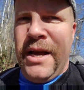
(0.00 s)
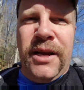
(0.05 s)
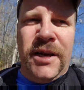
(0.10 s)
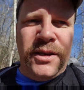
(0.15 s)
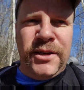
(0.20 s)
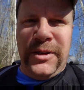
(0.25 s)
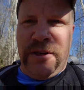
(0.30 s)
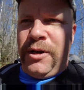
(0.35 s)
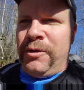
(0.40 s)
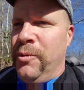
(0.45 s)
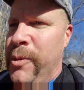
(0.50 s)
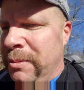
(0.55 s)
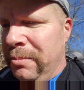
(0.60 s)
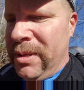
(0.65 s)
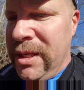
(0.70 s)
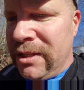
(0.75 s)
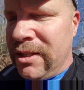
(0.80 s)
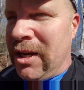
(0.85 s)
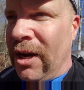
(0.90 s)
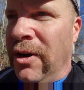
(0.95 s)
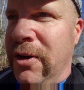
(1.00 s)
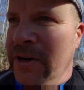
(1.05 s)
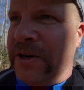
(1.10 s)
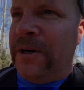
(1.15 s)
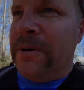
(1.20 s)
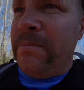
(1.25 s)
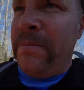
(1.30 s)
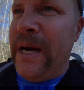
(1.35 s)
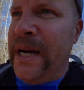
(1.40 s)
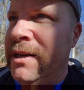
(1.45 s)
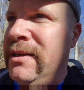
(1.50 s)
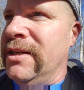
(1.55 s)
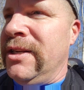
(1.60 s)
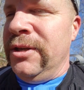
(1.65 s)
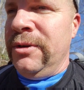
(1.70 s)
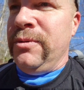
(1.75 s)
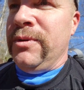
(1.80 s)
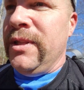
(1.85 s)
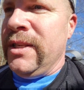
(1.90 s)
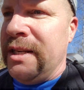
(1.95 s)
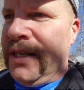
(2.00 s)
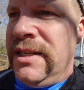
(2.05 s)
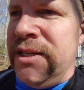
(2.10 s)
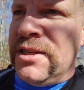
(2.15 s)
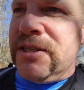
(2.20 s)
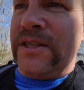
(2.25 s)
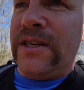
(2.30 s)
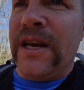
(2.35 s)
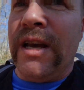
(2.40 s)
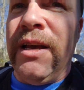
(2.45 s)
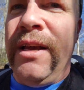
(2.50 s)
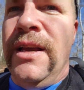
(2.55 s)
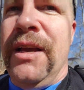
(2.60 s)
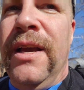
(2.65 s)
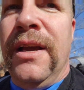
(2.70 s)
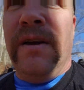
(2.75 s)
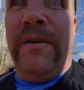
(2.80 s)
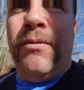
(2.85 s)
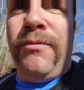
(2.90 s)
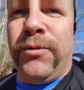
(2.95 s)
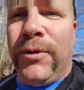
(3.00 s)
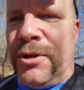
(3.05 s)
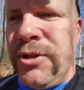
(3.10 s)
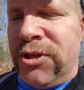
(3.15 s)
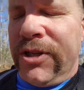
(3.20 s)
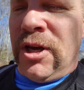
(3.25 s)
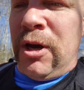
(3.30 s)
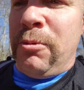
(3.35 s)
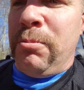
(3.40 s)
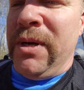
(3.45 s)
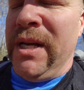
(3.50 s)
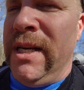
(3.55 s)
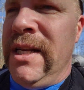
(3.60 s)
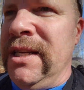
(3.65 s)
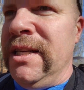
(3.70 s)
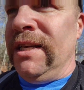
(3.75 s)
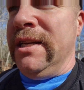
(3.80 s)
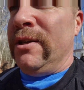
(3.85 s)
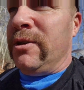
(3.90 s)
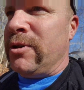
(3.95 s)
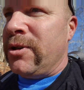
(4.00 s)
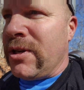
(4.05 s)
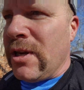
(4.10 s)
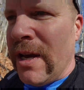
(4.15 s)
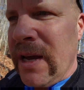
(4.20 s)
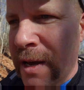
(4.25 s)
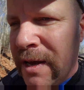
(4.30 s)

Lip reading: You know, we've been talking about doing this for so many years.